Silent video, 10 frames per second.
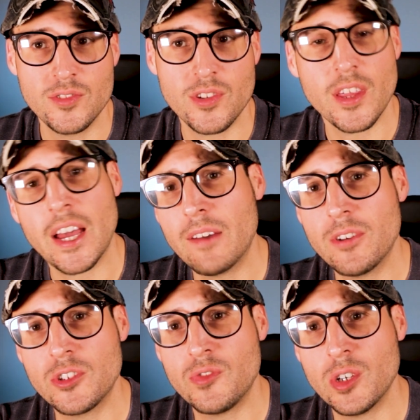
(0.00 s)
To the
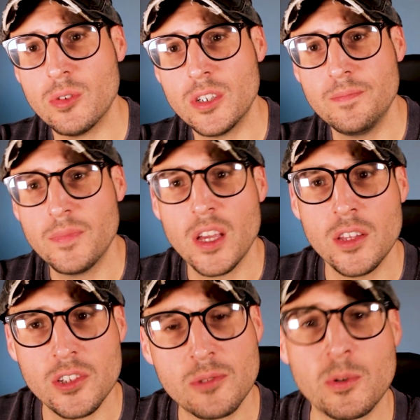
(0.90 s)
average viewer,
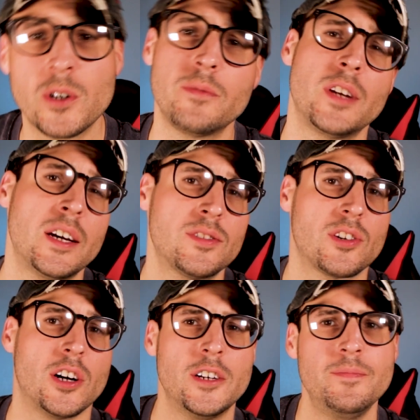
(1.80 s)
the sport of
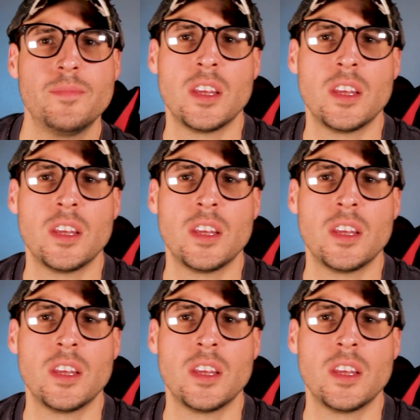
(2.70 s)
NASCAR